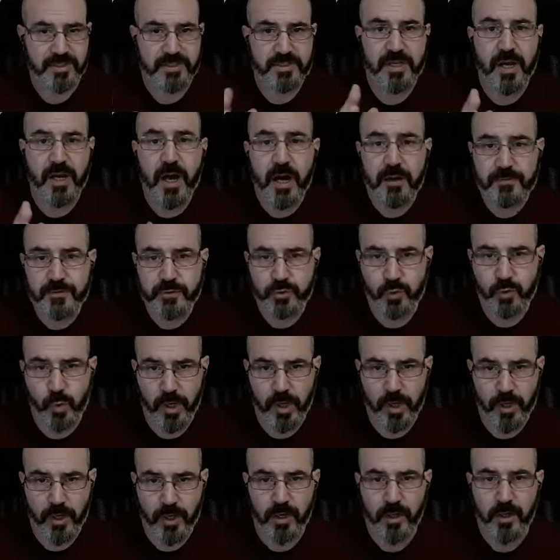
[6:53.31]

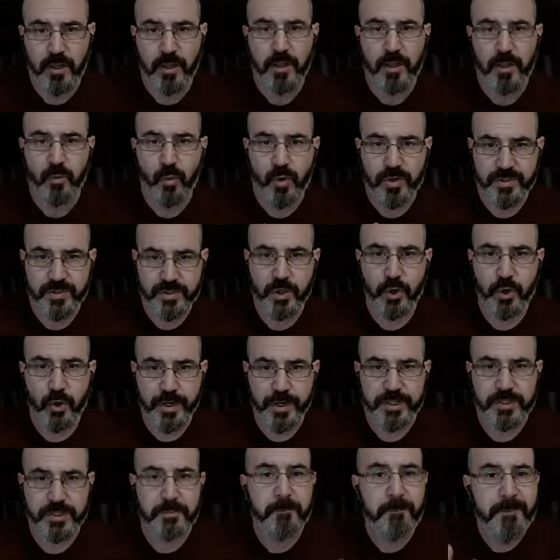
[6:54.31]
Software was
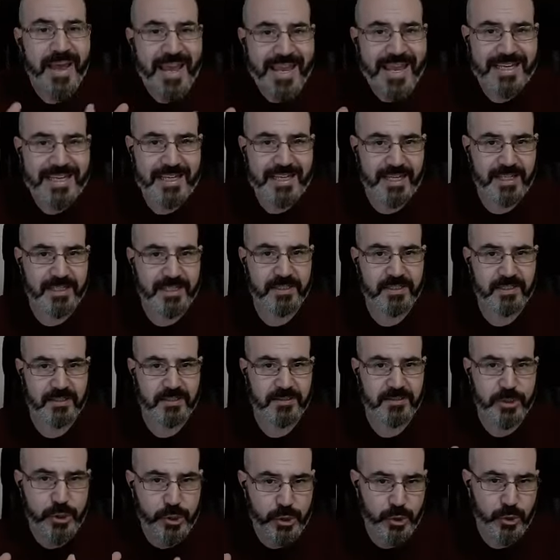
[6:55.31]
going to make it
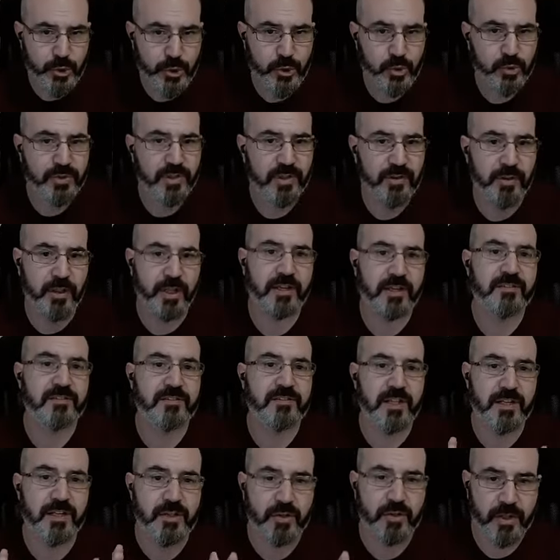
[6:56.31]
do the things
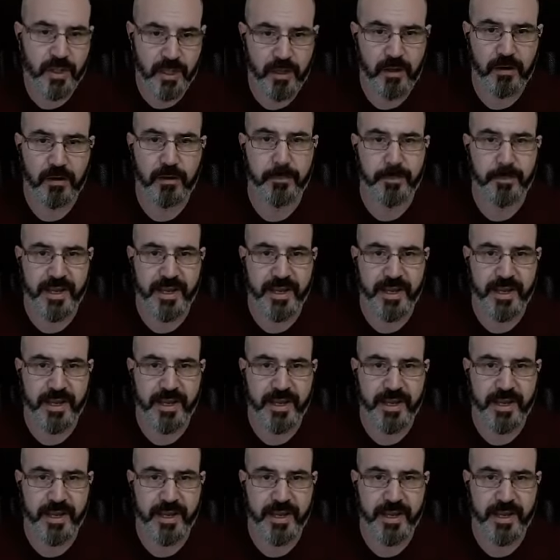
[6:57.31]
that you care